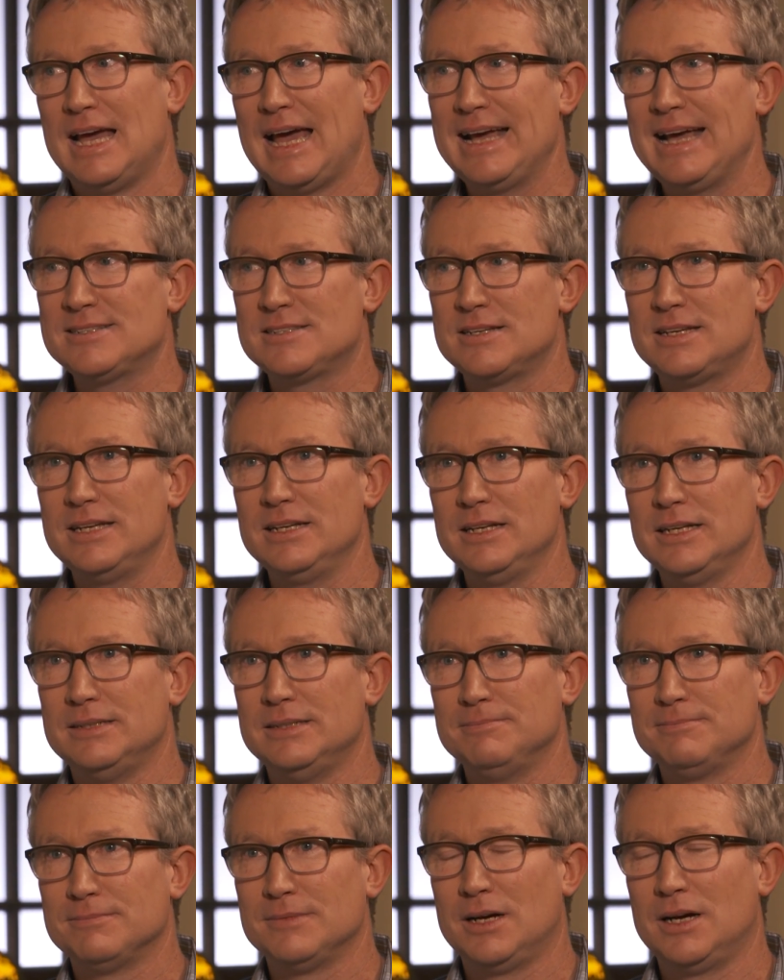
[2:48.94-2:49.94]
Accidentally,
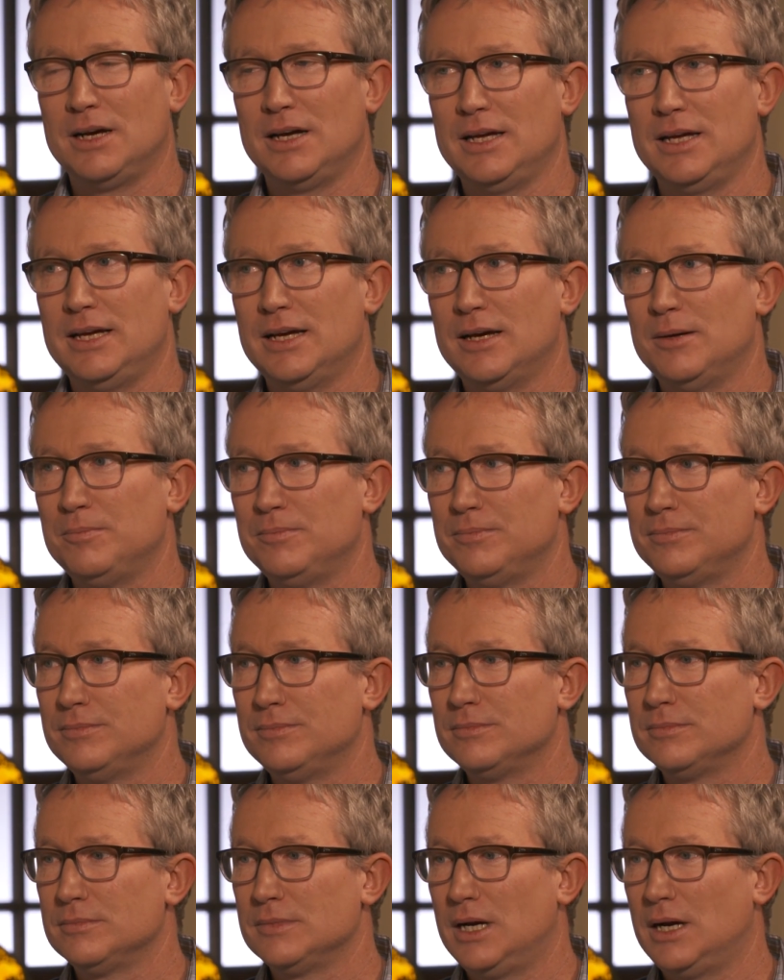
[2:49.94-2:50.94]
yeah. I
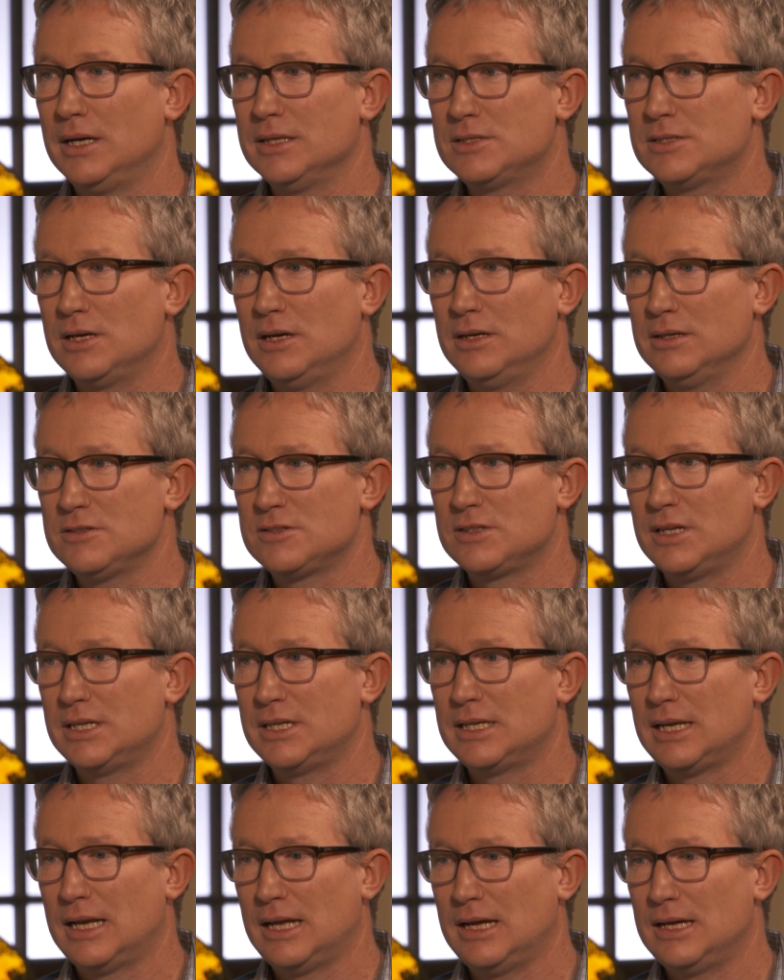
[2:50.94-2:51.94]
um, I kind of
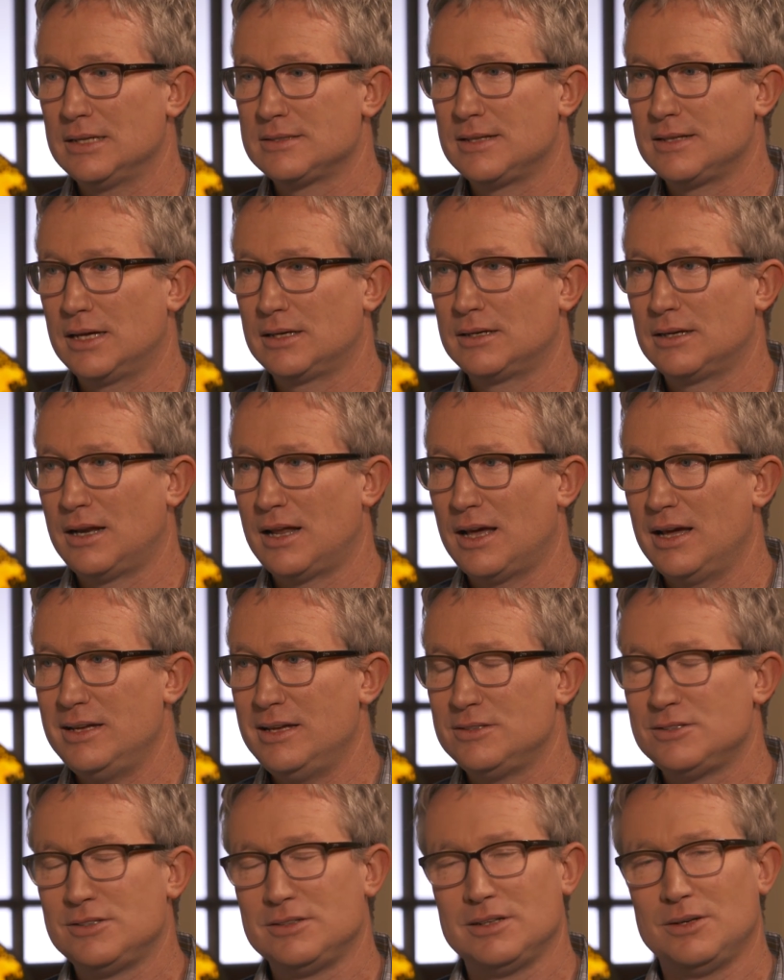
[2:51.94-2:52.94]
studied uh, started
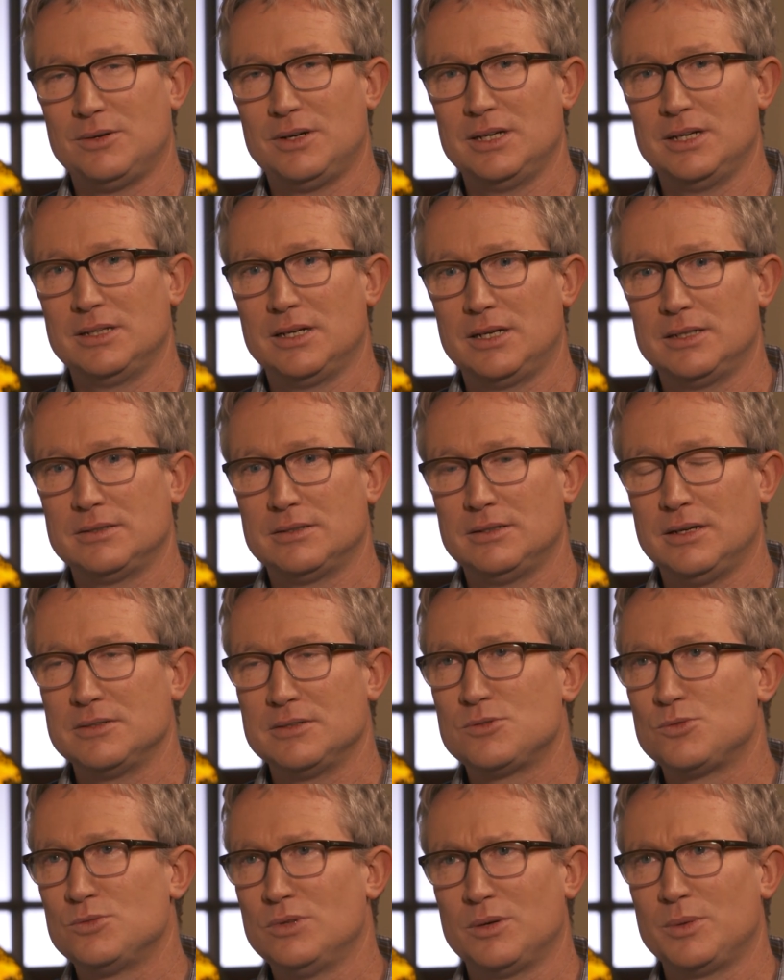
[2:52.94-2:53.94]
late. You know, I, I,
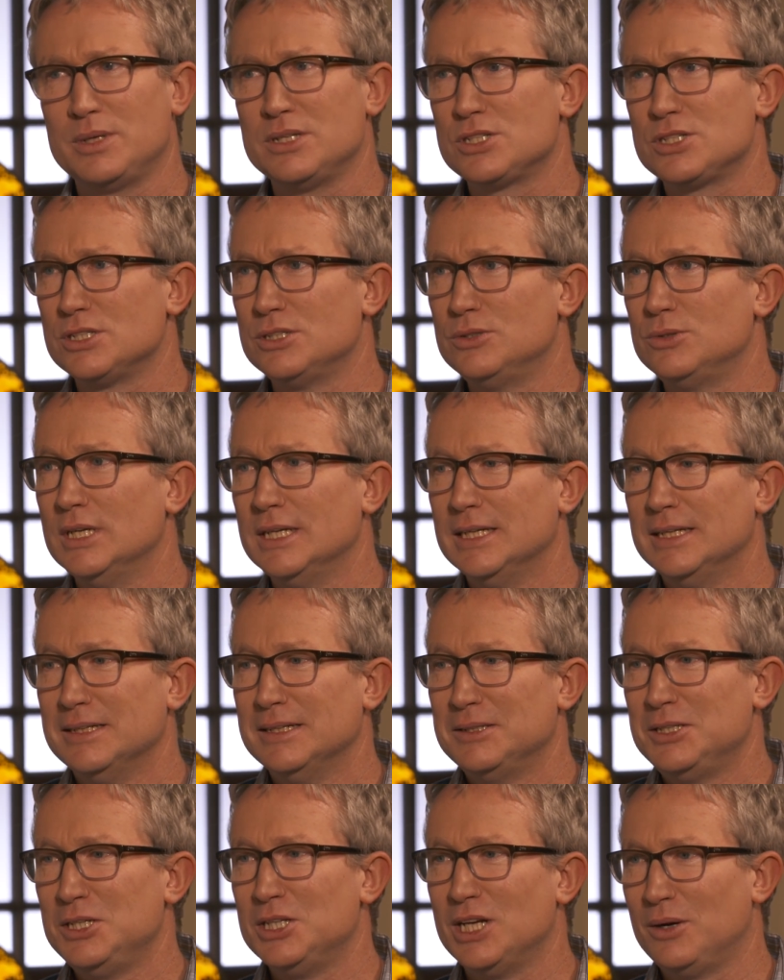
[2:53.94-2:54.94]
I went to,
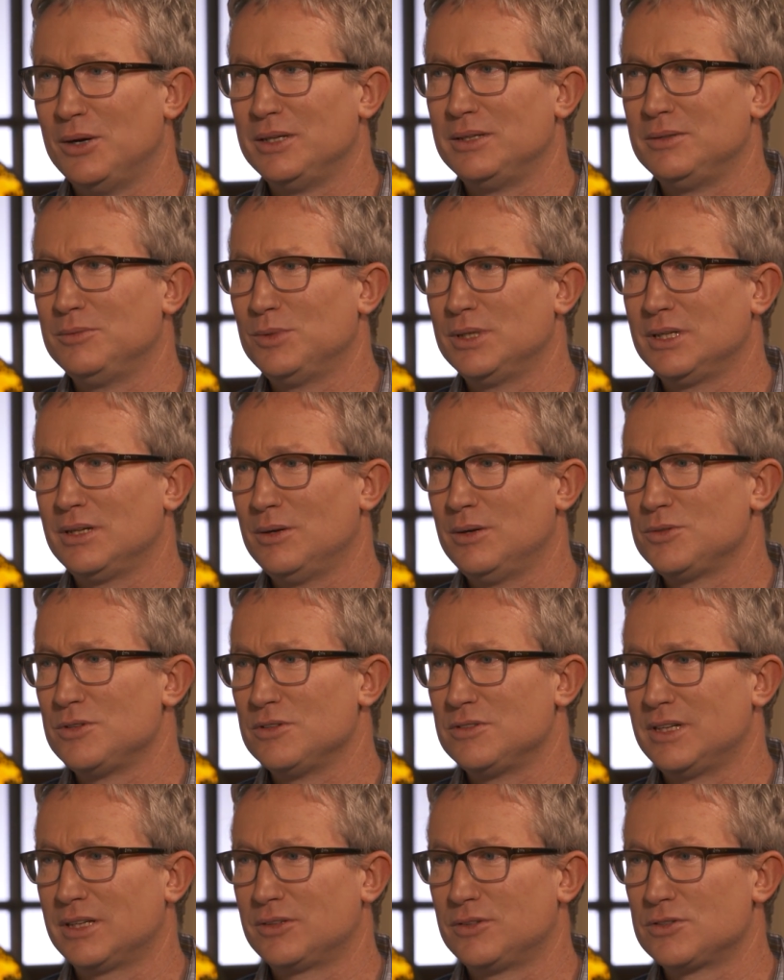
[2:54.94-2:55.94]
you know, when I was at
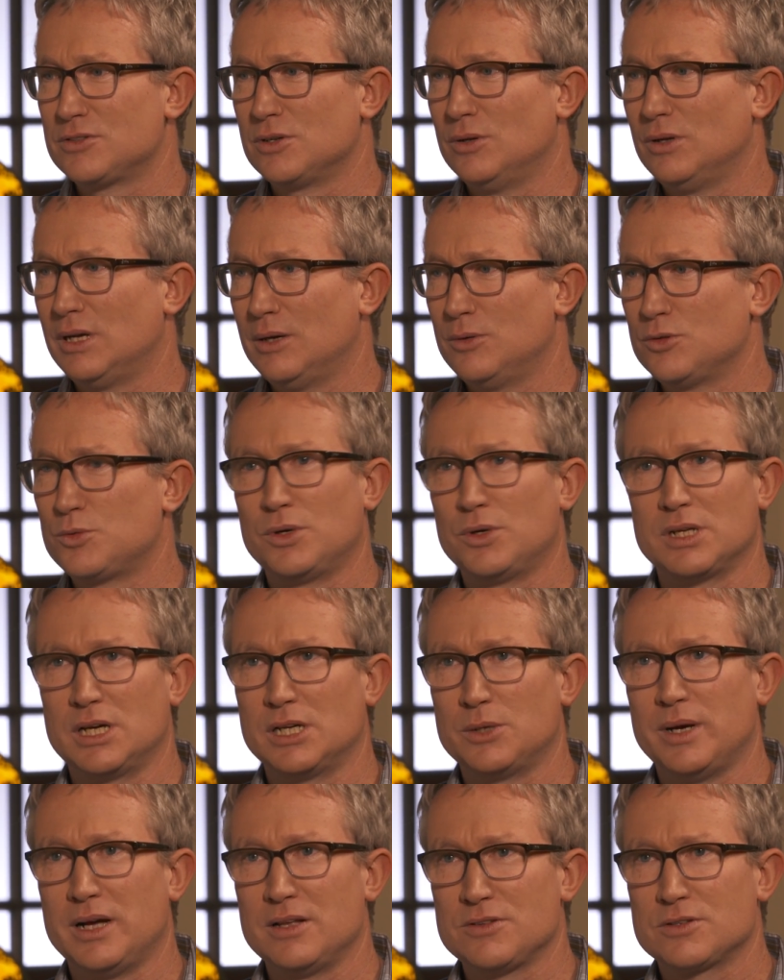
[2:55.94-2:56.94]
secondary school, I always wanted to go
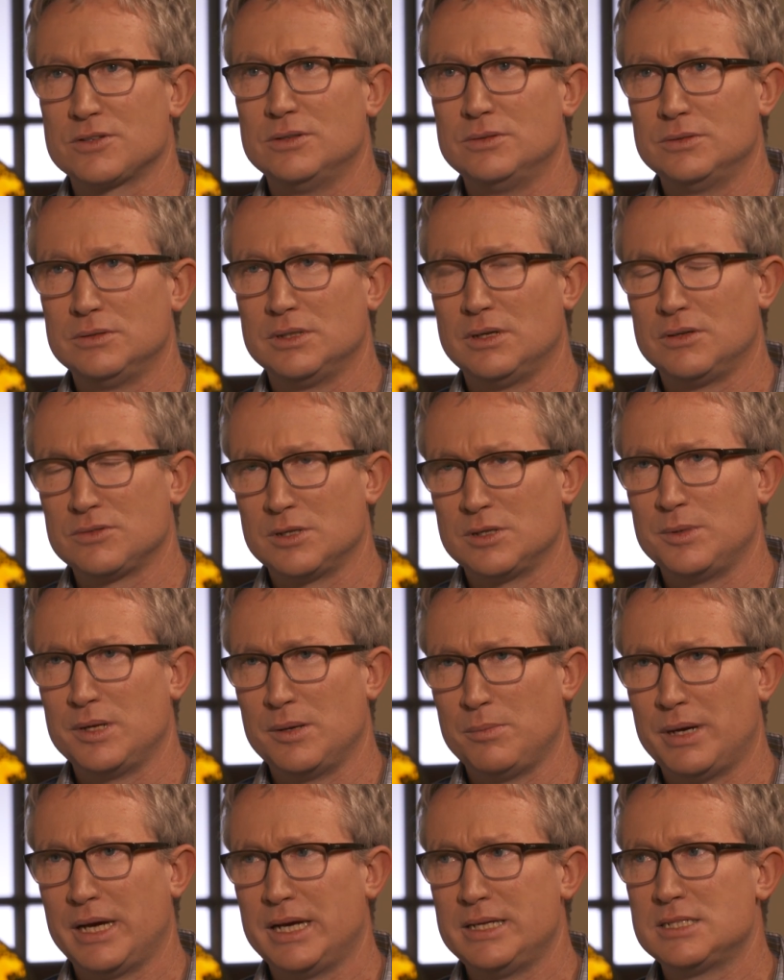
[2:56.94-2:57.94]
to art school. You know, I was going to be a
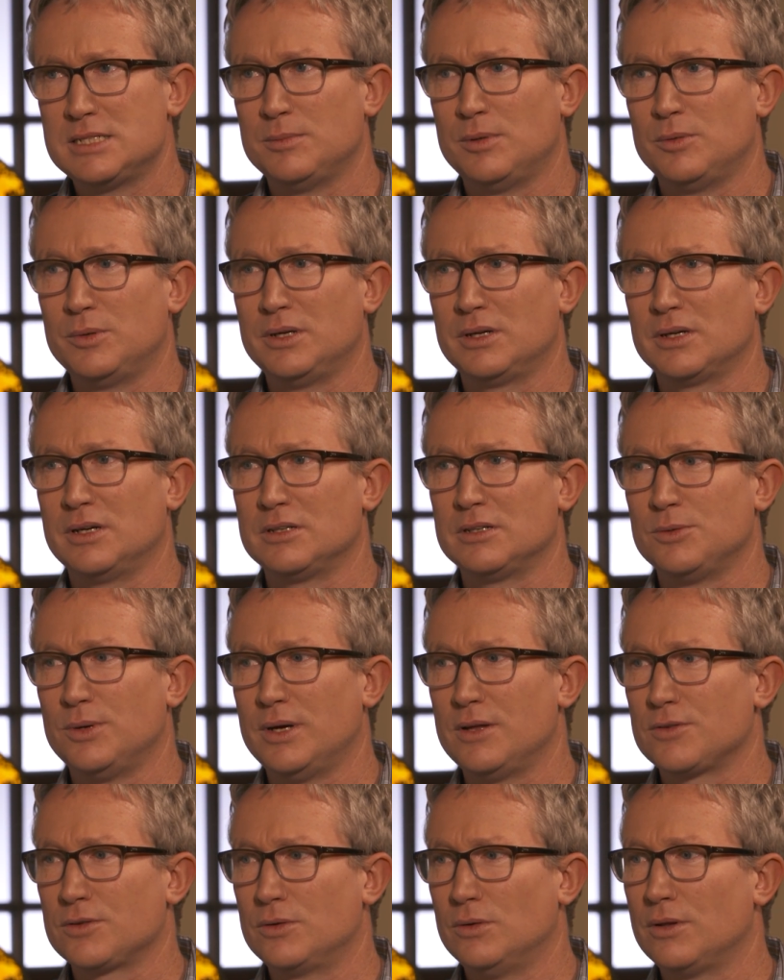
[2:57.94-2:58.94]
painter, but when I got to
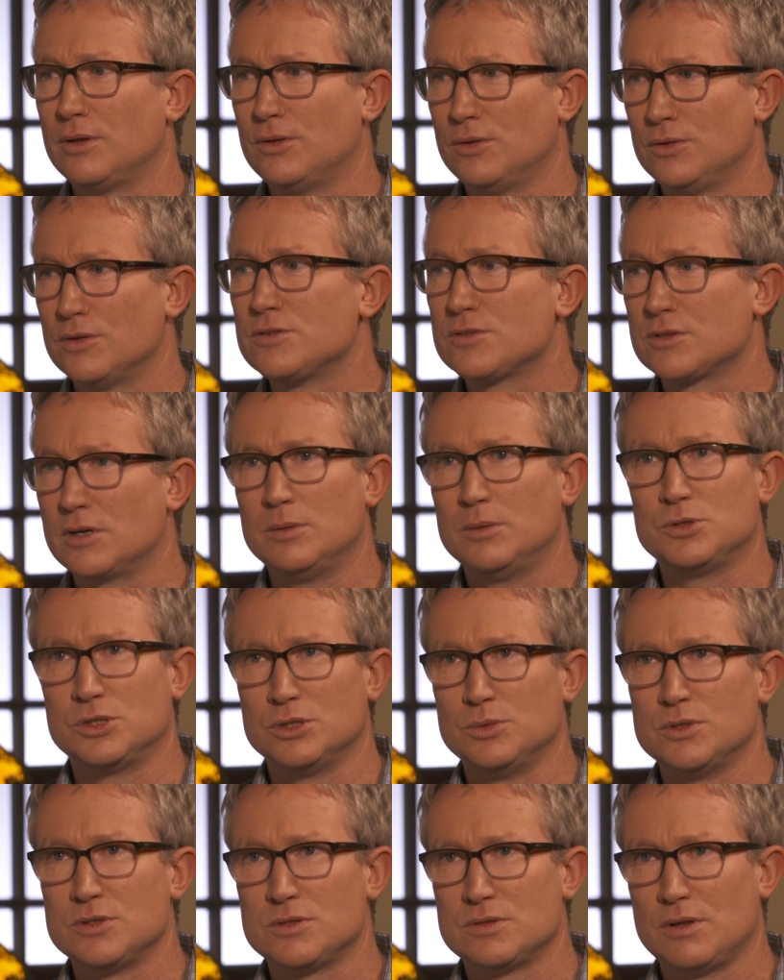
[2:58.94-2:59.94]
art school, I thought that sculpture
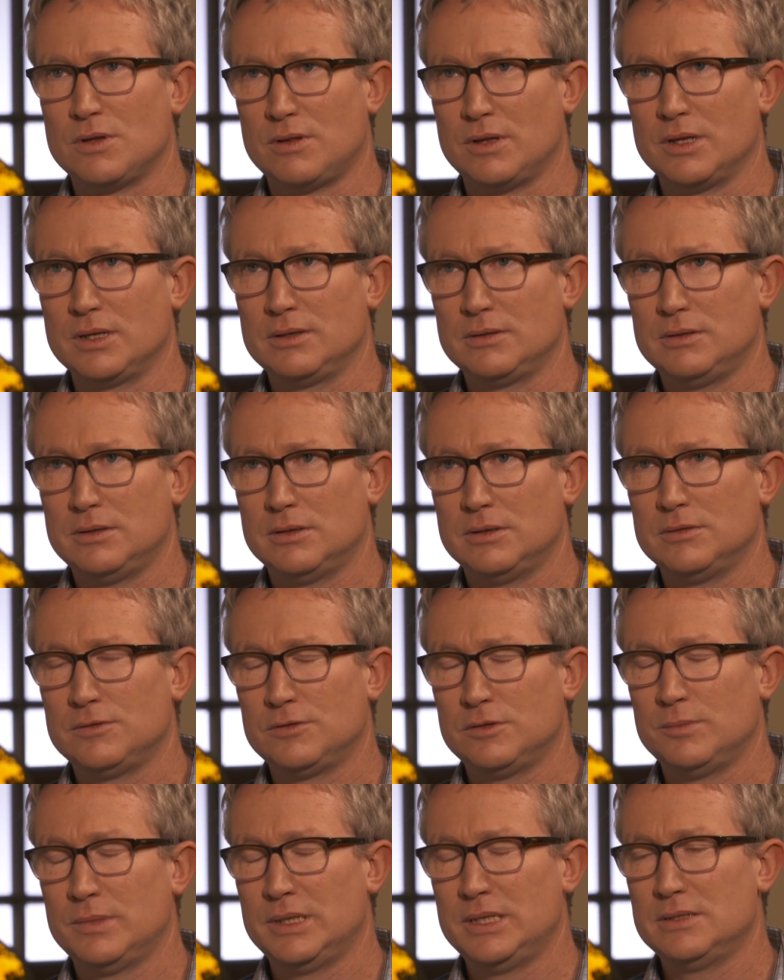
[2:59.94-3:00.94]
was the thing, you know,
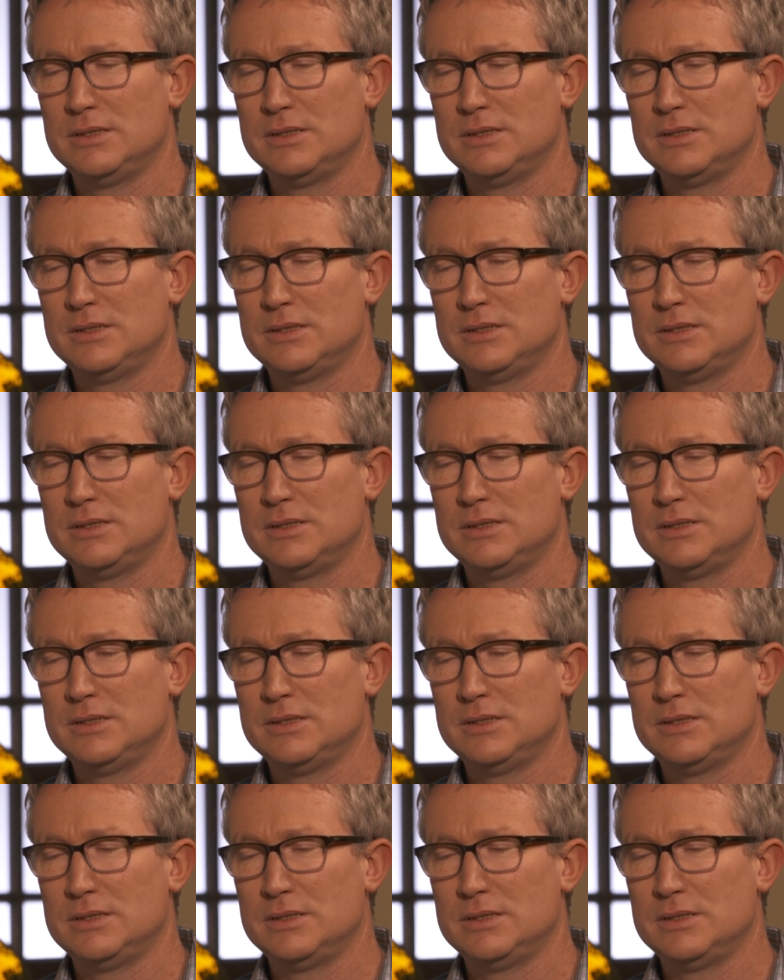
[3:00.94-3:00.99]
okay. for me.